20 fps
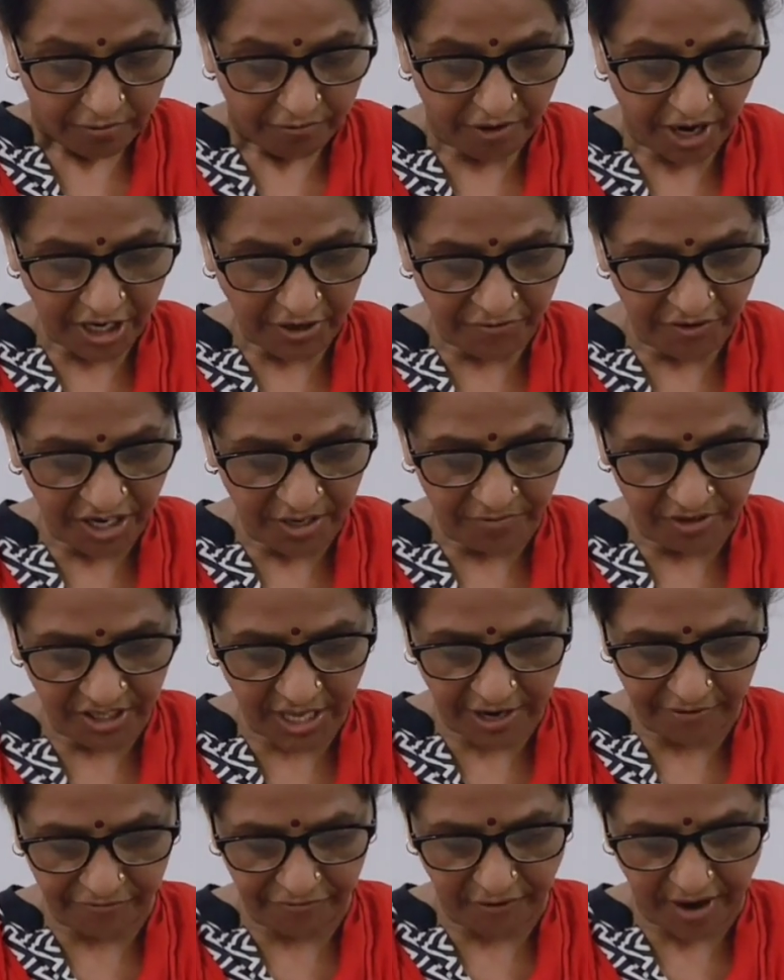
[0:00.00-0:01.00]
What will be
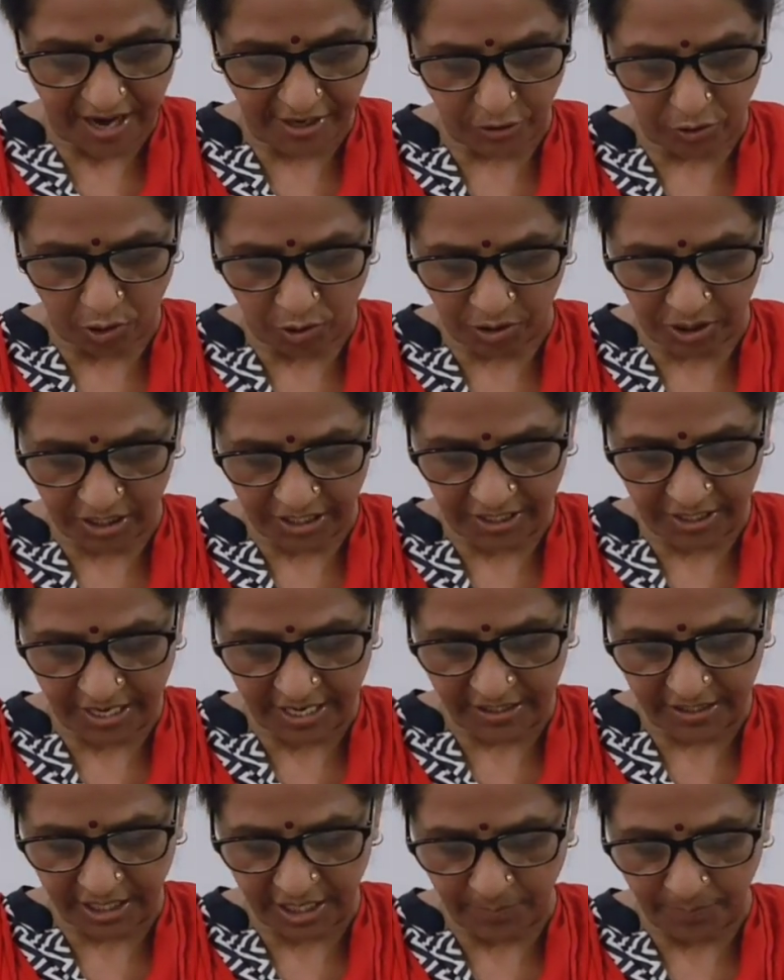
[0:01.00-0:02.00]
the effect on
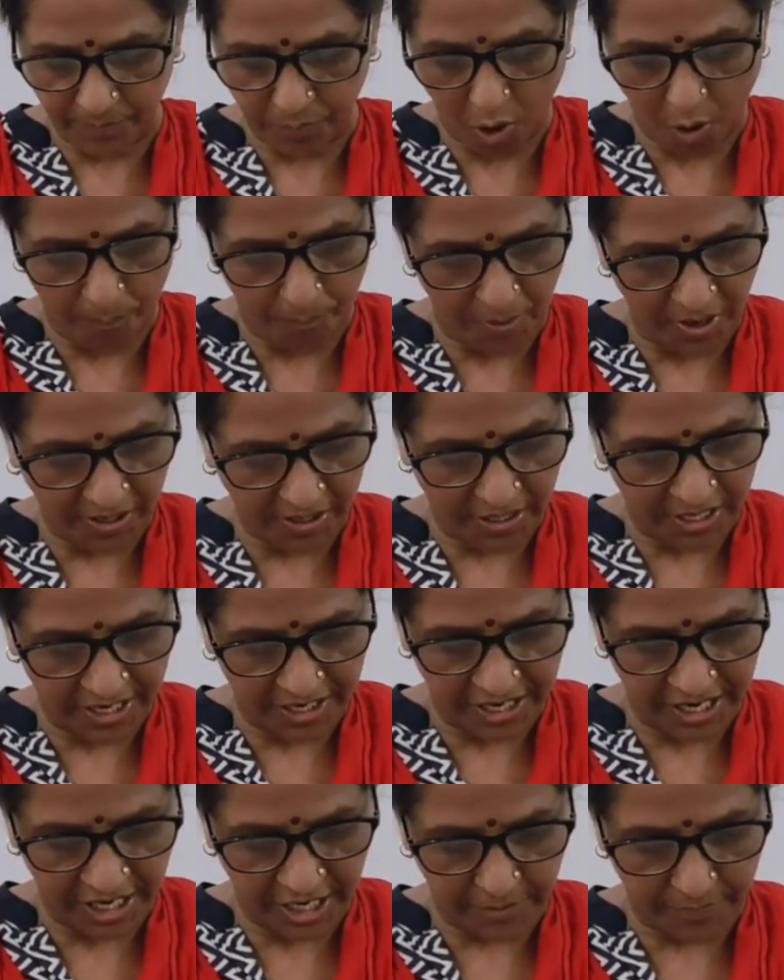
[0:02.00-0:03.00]
cleanliness in proper
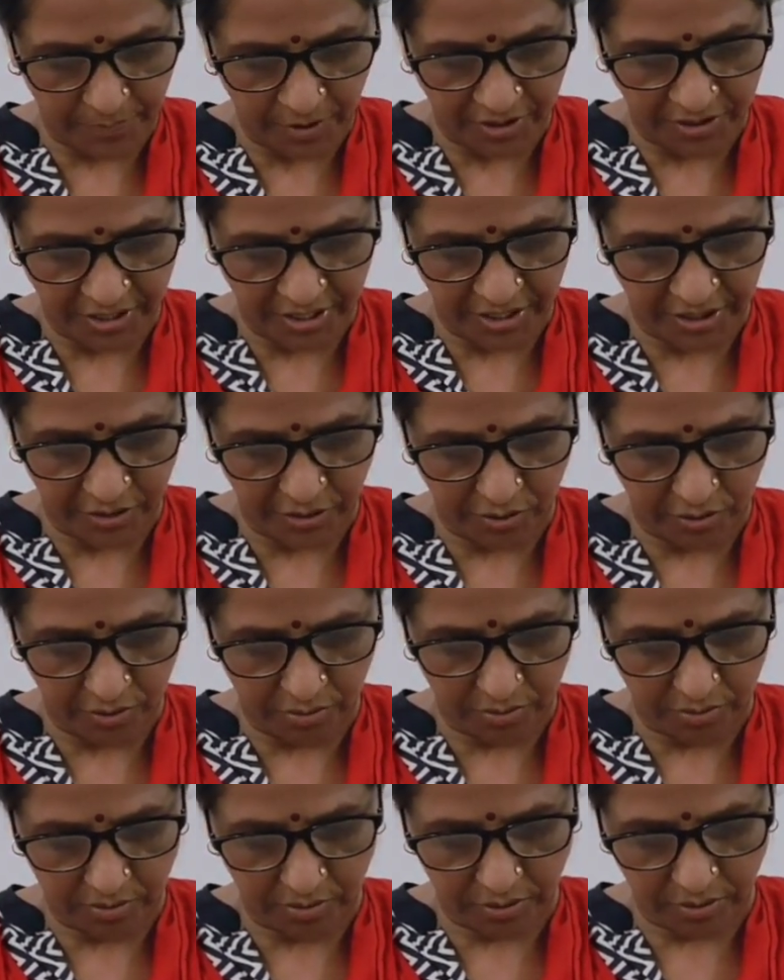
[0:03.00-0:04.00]
cleaning equipment in
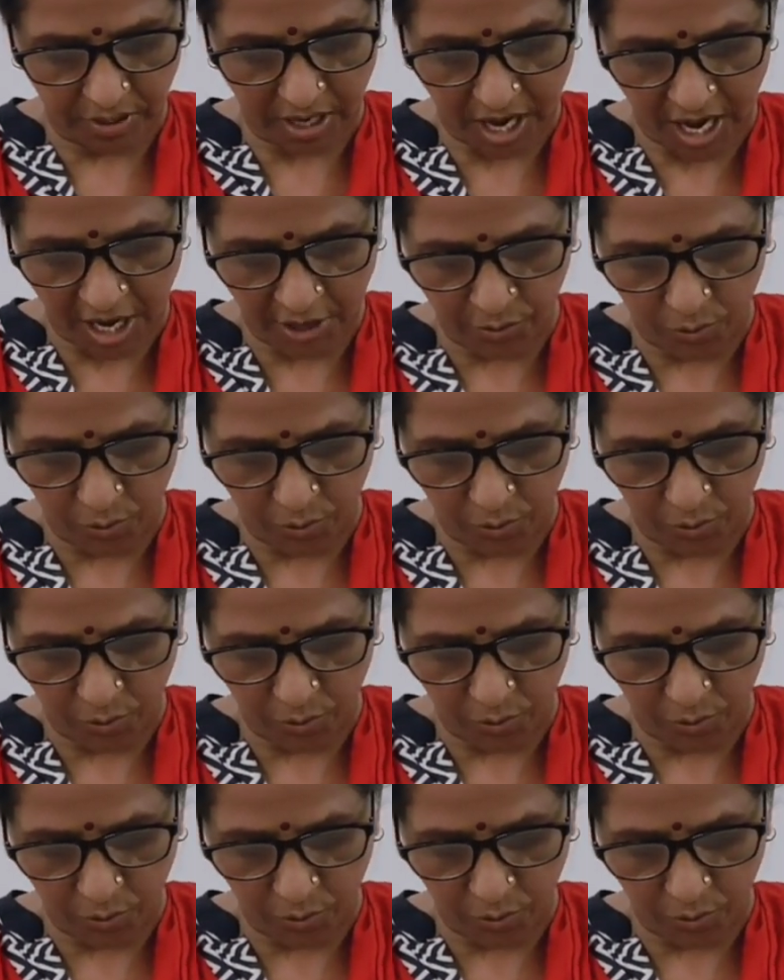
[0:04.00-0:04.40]
are